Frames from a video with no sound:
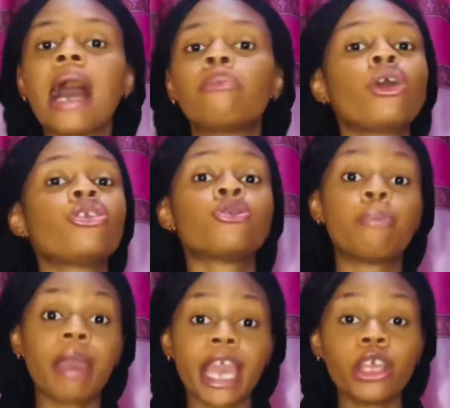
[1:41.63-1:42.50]
I'm going to
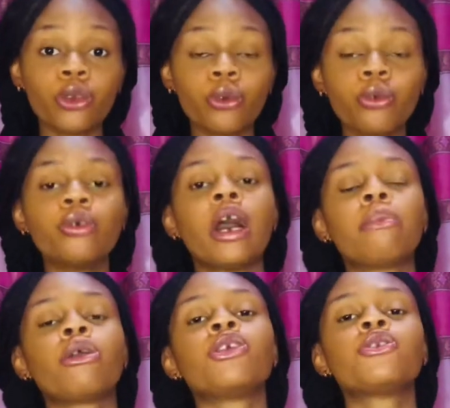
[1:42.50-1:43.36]
pay
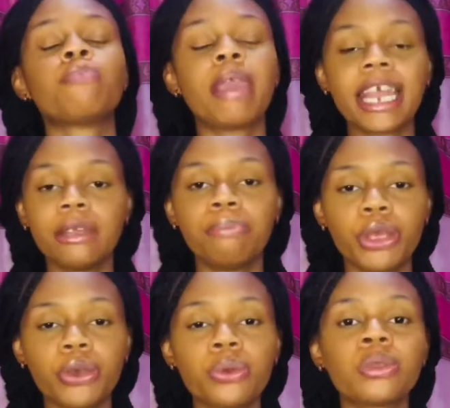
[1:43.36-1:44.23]
the
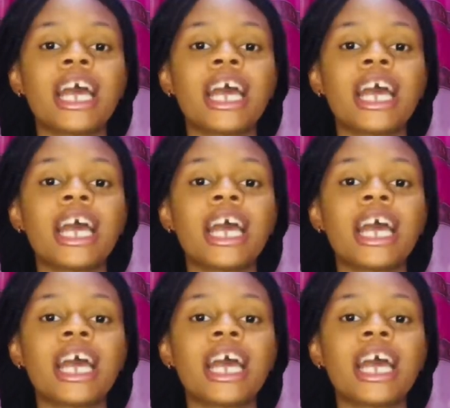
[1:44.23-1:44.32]
bills